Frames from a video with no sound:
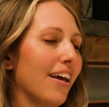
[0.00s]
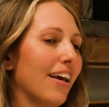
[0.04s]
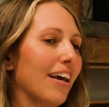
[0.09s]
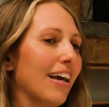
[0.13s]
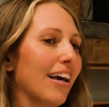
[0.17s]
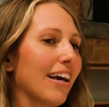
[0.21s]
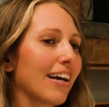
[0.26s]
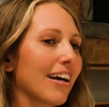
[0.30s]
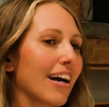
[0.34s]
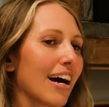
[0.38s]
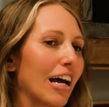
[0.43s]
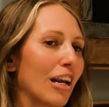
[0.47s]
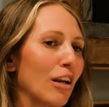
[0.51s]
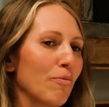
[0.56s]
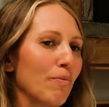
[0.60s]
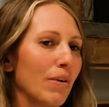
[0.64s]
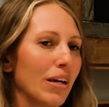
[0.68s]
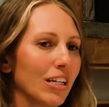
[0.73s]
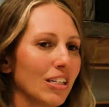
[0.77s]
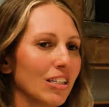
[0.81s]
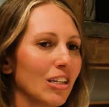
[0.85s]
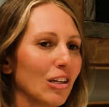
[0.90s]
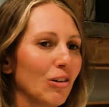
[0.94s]
it kind of
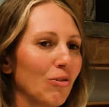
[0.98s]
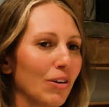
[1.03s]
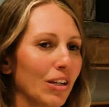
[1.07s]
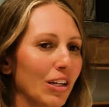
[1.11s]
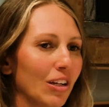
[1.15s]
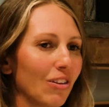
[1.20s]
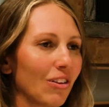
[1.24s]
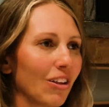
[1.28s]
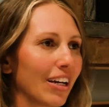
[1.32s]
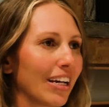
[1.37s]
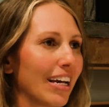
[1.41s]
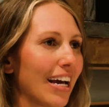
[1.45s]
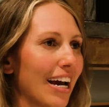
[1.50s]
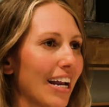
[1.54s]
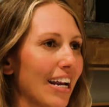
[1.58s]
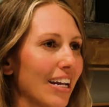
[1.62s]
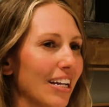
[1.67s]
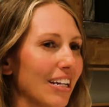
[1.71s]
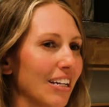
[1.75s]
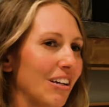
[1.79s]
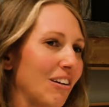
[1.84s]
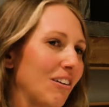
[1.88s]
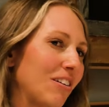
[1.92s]
makes you, when you look at
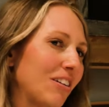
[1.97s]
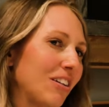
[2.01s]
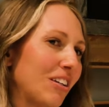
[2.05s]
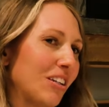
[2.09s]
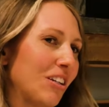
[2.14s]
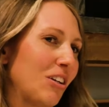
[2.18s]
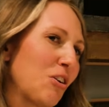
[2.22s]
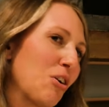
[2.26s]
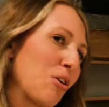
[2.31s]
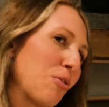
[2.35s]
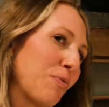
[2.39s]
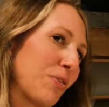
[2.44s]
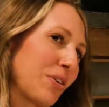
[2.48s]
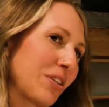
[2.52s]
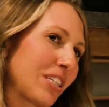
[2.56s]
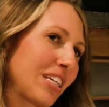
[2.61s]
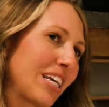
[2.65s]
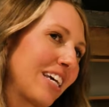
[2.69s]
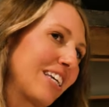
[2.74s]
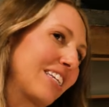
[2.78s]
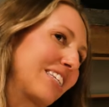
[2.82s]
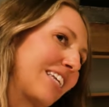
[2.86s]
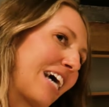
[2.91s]
it, you you almost
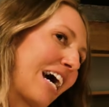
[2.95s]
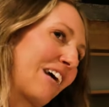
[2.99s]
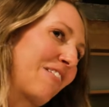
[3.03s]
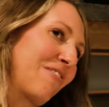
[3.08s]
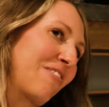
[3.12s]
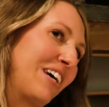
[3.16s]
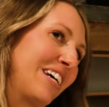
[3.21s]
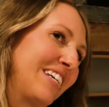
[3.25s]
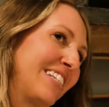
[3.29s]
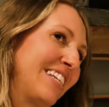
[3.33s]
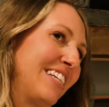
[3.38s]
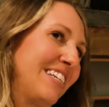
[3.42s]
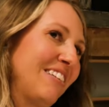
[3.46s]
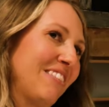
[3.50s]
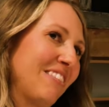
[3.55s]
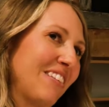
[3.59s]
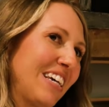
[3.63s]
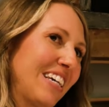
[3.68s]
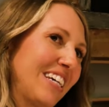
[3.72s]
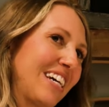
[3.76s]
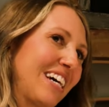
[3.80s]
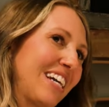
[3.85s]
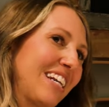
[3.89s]
get sideways and you
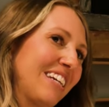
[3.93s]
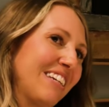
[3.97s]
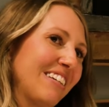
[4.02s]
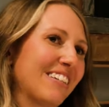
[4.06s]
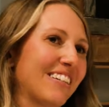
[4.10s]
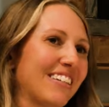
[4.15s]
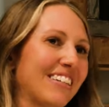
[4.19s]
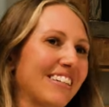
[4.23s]
like kind of